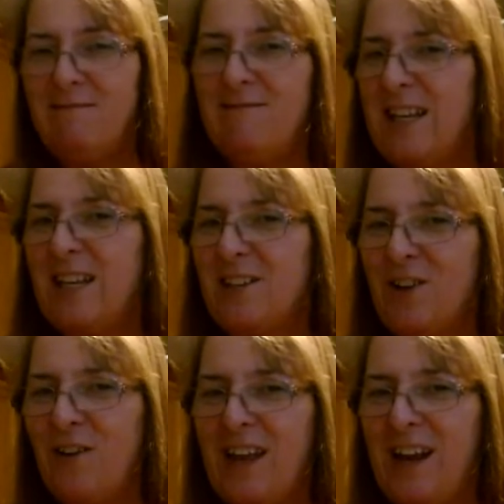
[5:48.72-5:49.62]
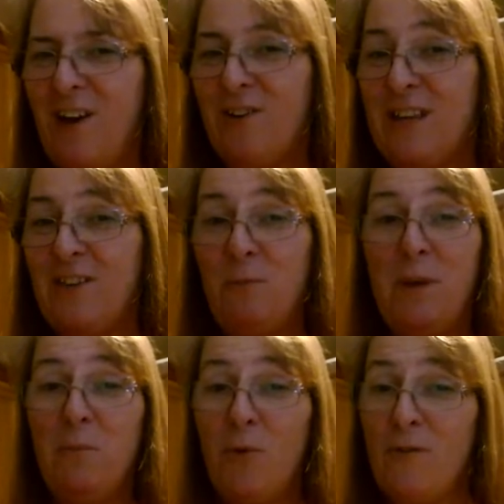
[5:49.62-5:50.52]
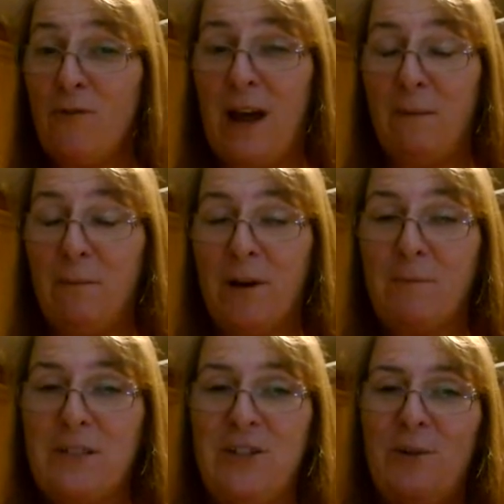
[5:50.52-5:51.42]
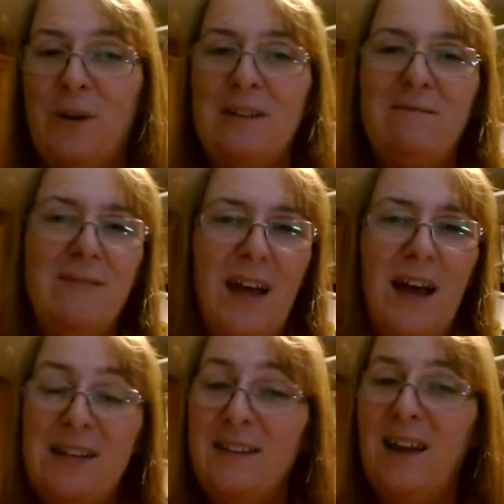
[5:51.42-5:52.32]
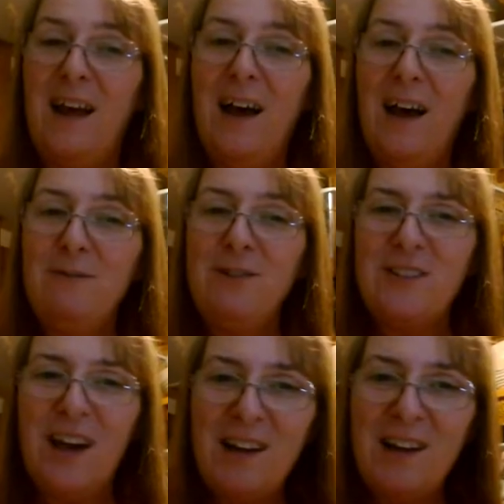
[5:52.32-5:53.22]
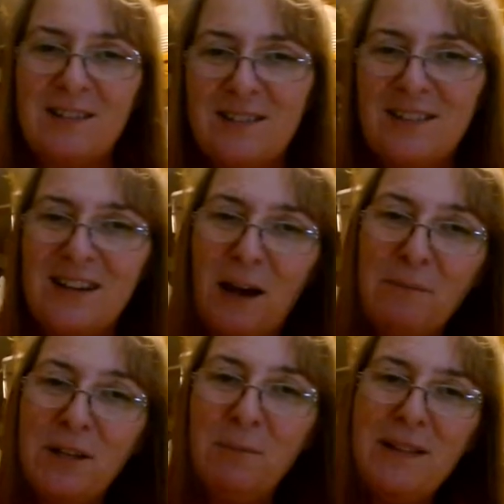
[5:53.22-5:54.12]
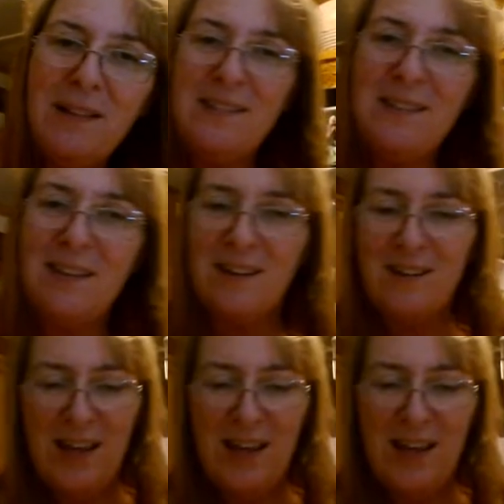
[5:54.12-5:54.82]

taken all that out, given me more fabric. But you know what? I said, I'm too tired. I'm going to be lazy here.